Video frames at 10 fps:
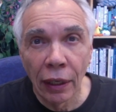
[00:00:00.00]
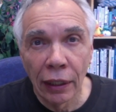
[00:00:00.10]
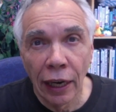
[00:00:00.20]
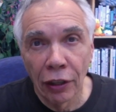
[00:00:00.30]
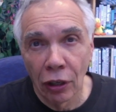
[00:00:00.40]

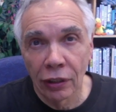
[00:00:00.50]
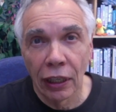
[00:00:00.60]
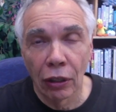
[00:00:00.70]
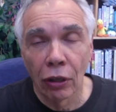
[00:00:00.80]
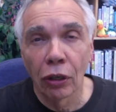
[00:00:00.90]
and
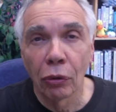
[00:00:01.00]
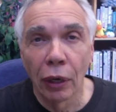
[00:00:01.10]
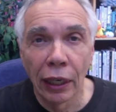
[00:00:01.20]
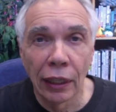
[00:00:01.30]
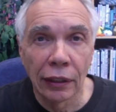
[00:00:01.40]

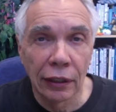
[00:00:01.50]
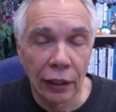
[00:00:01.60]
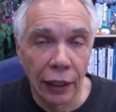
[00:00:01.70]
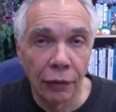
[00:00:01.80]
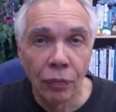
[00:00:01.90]
hydroxychloroquine is
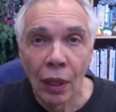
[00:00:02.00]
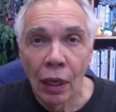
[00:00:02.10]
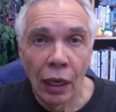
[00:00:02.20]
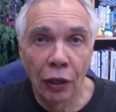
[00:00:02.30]
a